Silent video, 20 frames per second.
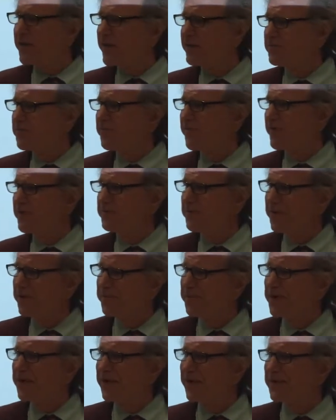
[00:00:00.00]
comes from?
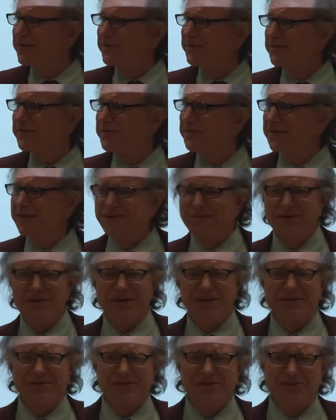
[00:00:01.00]
Anybody have any
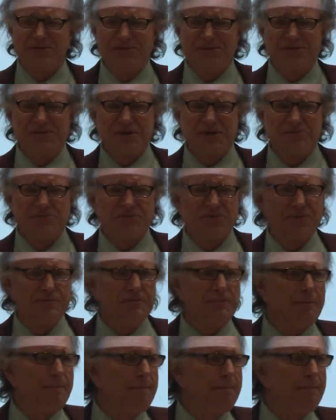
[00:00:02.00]
idea where this comes from?